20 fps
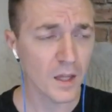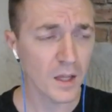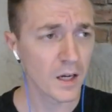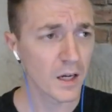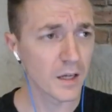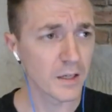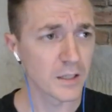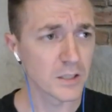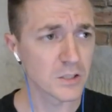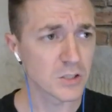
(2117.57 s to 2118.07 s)

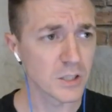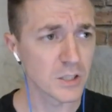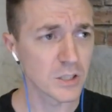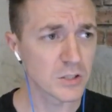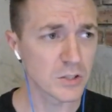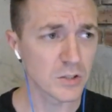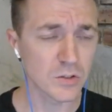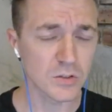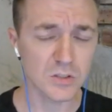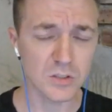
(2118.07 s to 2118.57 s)
and he
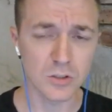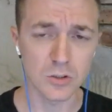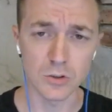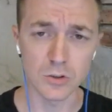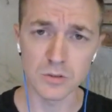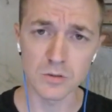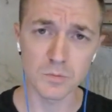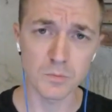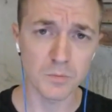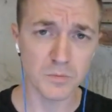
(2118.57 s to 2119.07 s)
teaches
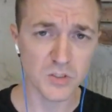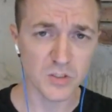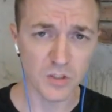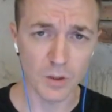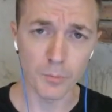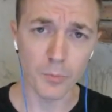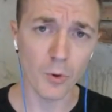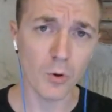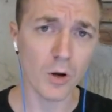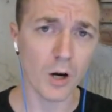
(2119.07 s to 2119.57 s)
good,
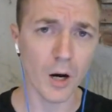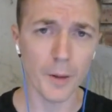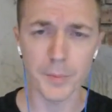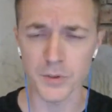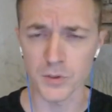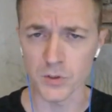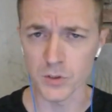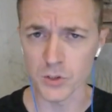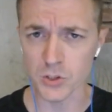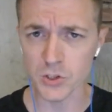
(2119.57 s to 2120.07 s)
simple
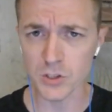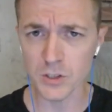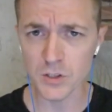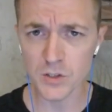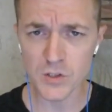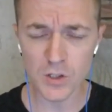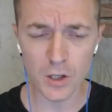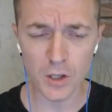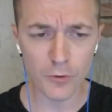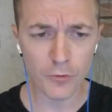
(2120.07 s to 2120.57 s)
composition and
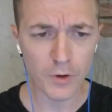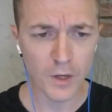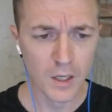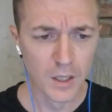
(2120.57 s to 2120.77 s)
stuff.